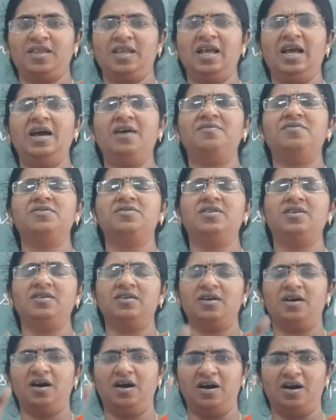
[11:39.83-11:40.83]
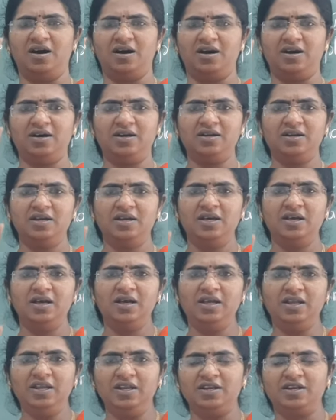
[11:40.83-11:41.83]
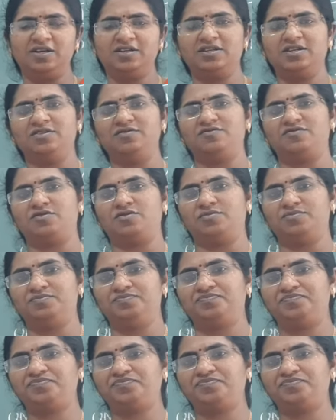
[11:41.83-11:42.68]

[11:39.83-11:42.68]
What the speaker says: Everything are in a written form.